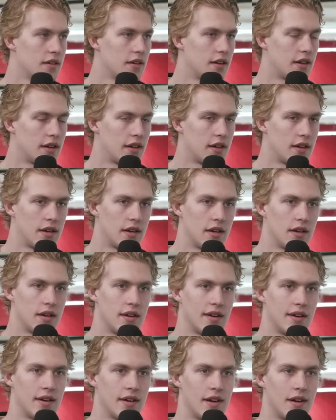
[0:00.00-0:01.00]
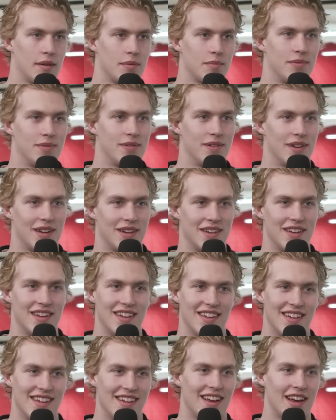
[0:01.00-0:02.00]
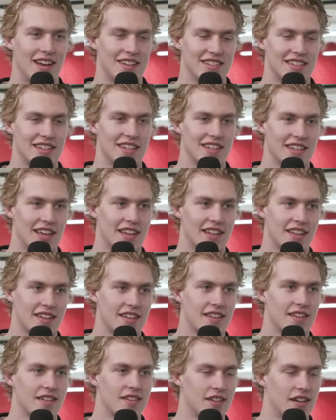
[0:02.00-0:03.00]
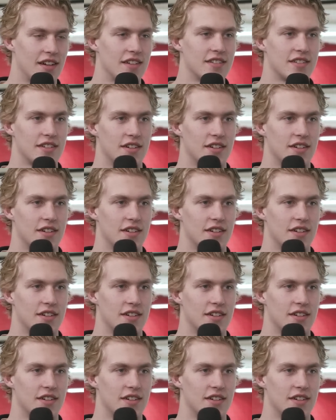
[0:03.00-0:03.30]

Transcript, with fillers: I still get tossed